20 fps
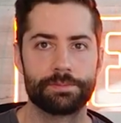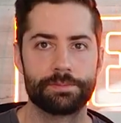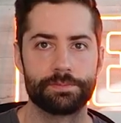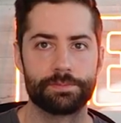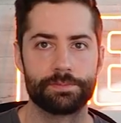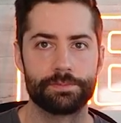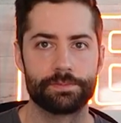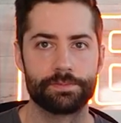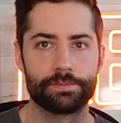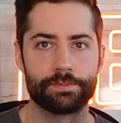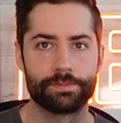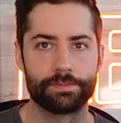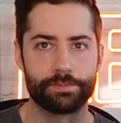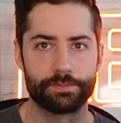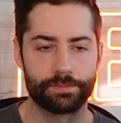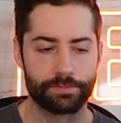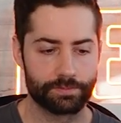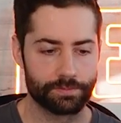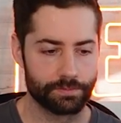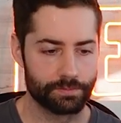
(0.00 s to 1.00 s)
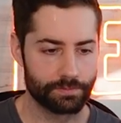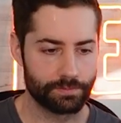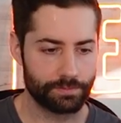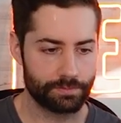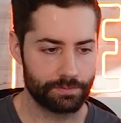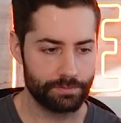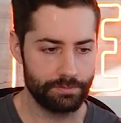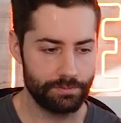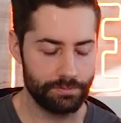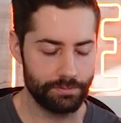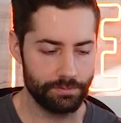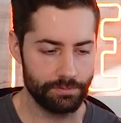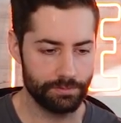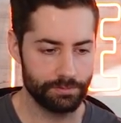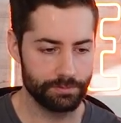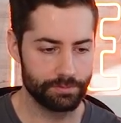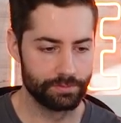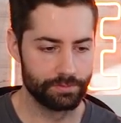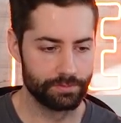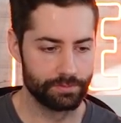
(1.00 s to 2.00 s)

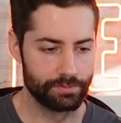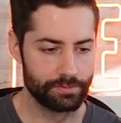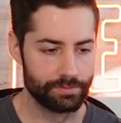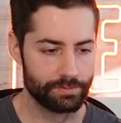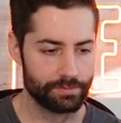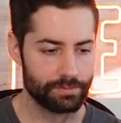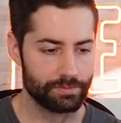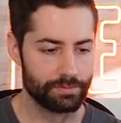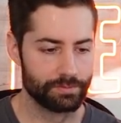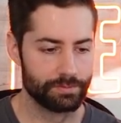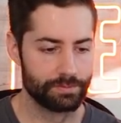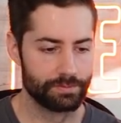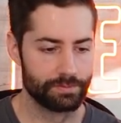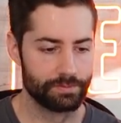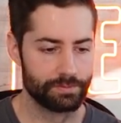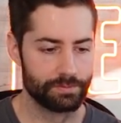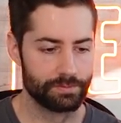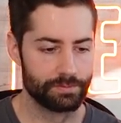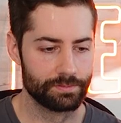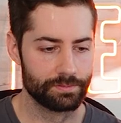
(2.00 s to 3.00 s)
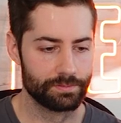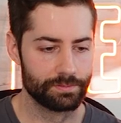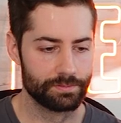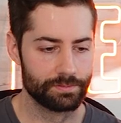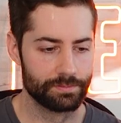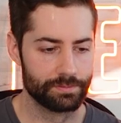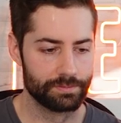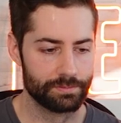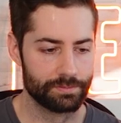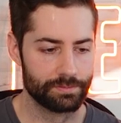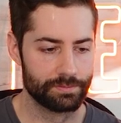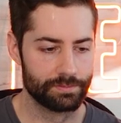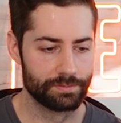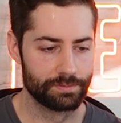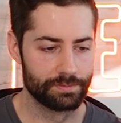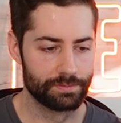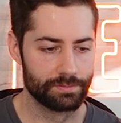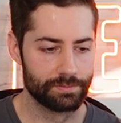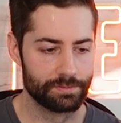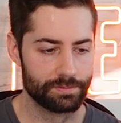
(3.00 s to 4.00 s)

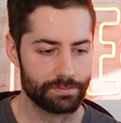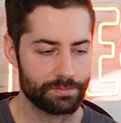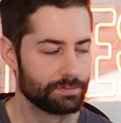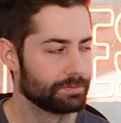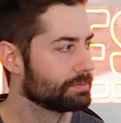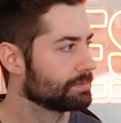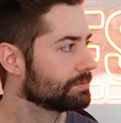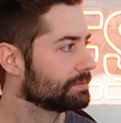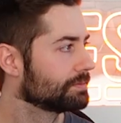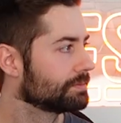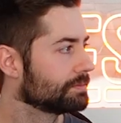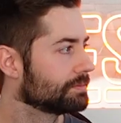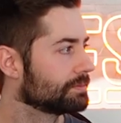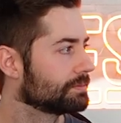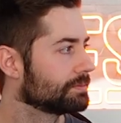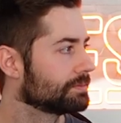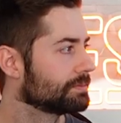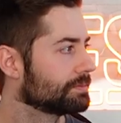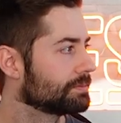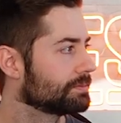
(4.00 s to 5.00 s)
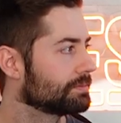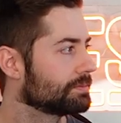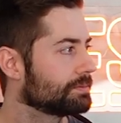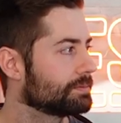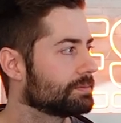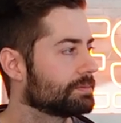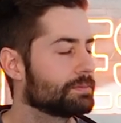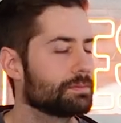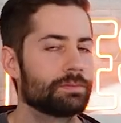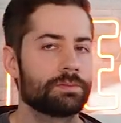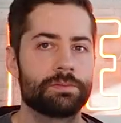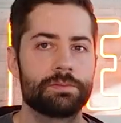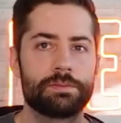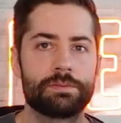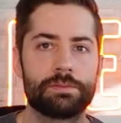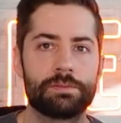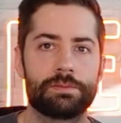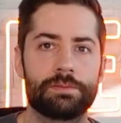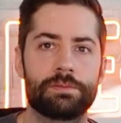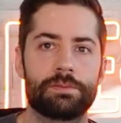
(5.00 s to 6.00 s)

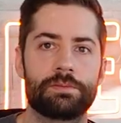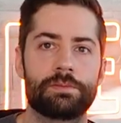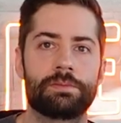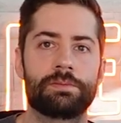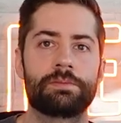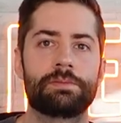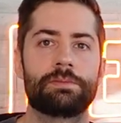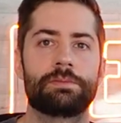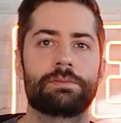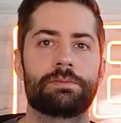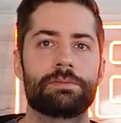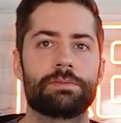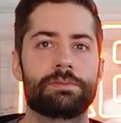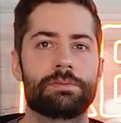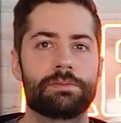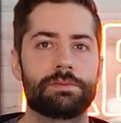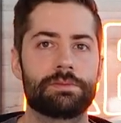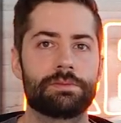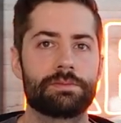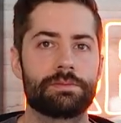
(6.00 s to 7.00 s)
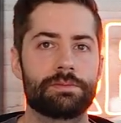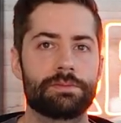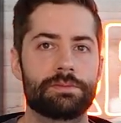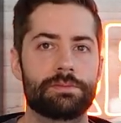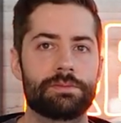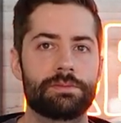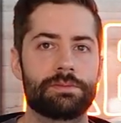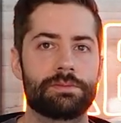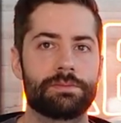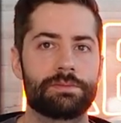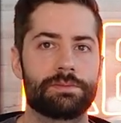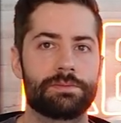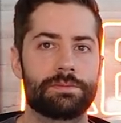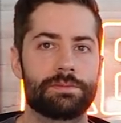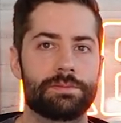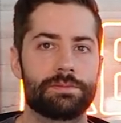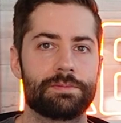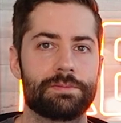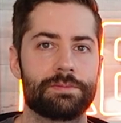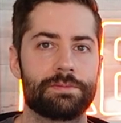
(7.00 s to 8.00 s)
(silent)